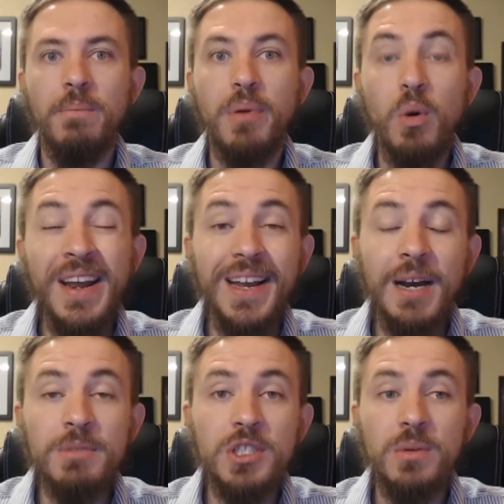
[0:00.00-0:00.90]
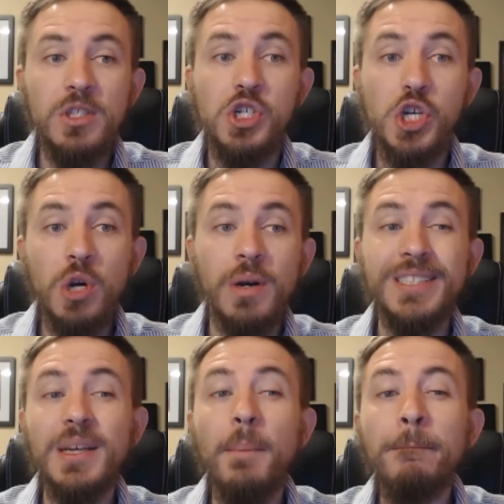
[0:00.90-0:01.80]
But when it comes to
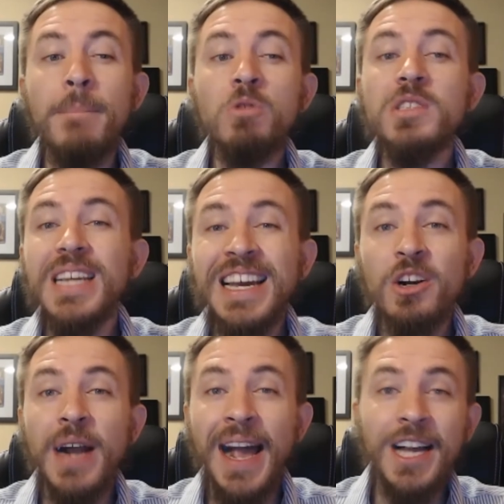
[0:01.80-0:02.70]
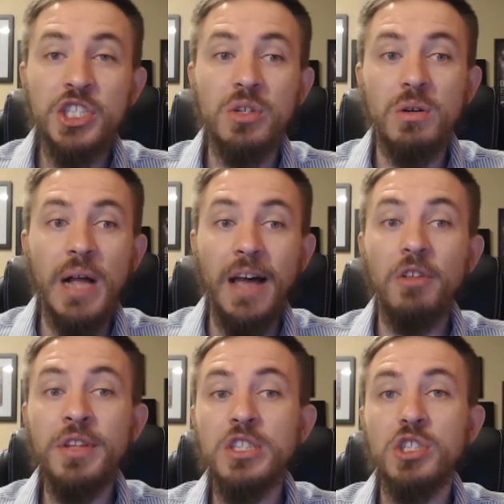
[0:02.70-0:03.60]
insurance, most international
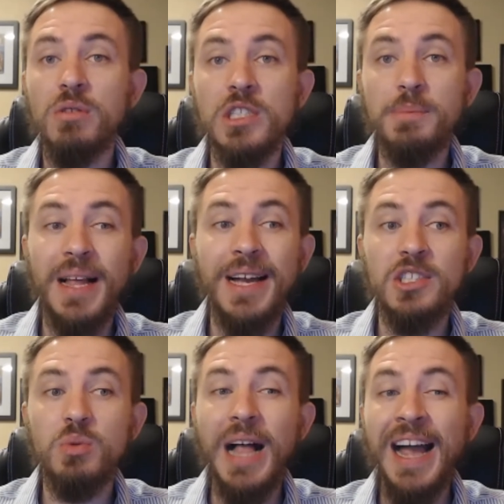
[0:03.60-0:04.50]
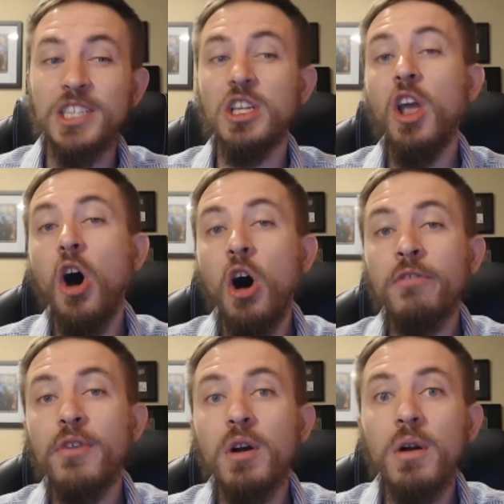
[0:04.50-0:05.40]
health insurance plans will actually
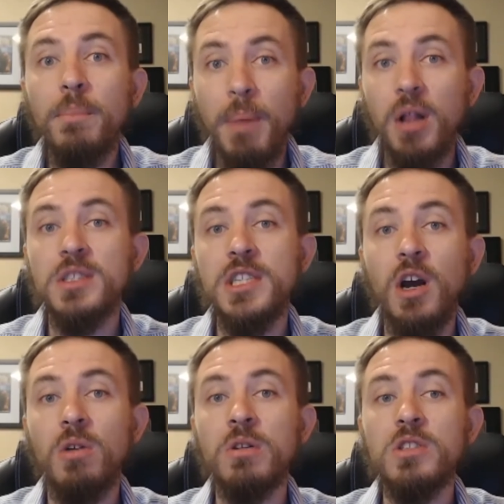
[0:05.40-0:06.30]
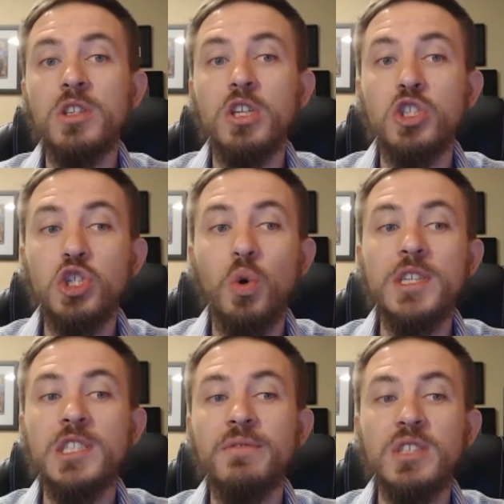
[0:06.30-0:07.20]
offer policyholders the
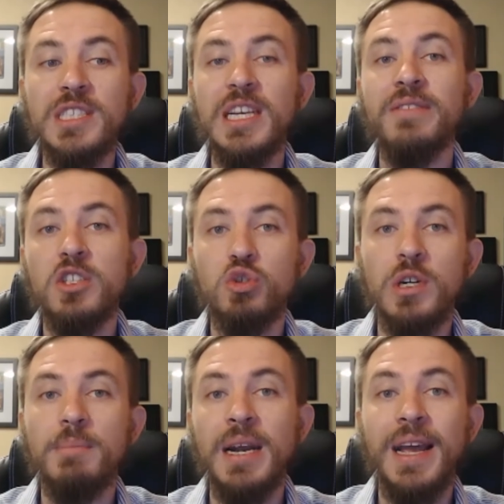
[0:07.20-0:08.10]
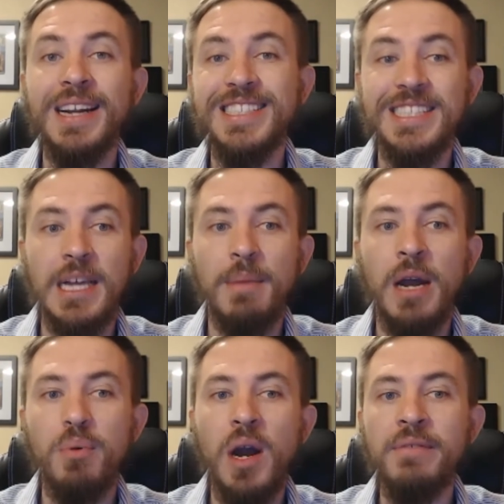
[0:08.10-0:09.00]
choice of receiving treatment in a
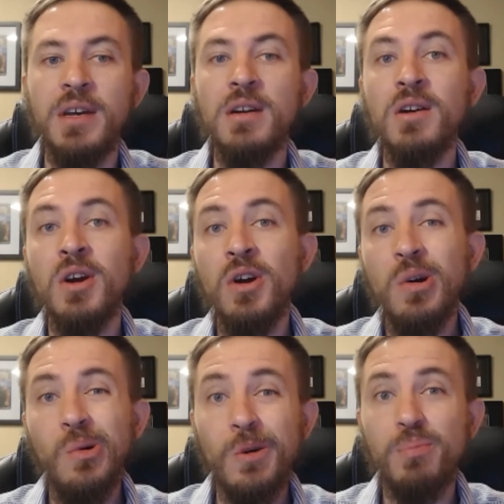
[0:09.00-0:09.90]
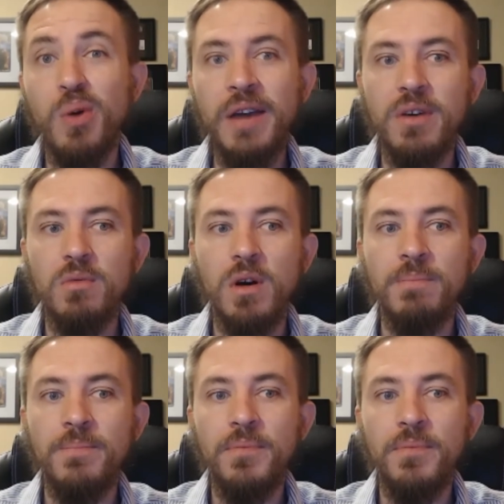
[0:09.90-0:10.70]
semi-private or private room.